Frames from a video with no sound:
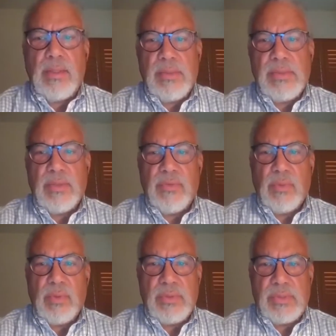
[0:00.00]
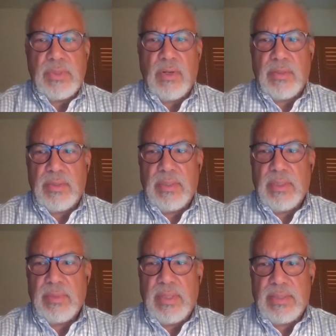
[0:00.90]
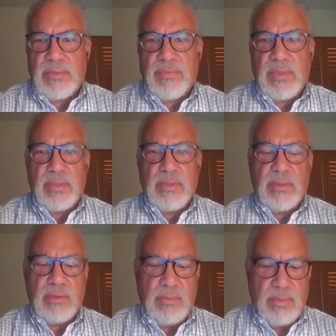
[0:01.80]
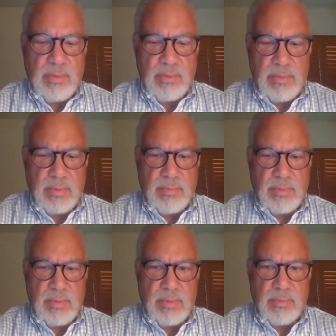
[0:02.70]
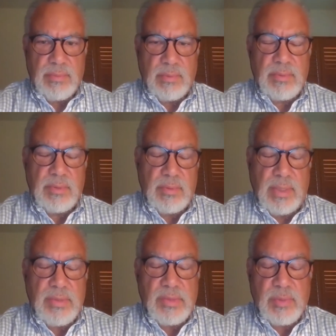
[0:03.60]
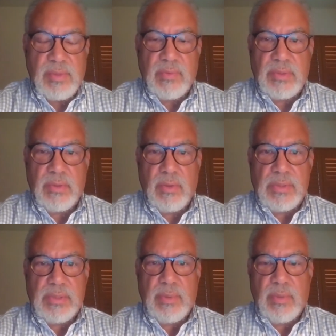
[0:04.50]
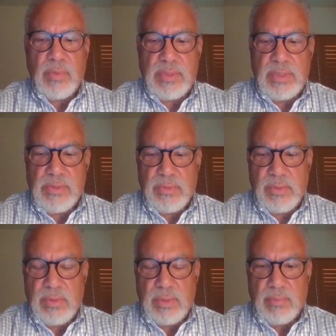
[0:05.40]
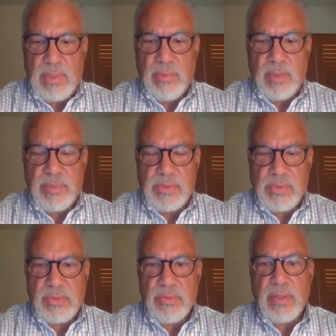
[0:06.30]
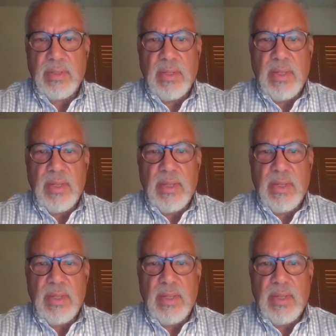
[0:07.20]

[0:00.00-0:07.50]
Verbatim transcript: I'll say a few words to start, and then Neelam can actually fill in the, the, the, the, the, the answer specifically to your question about what teachers, um, how we help teachers do that.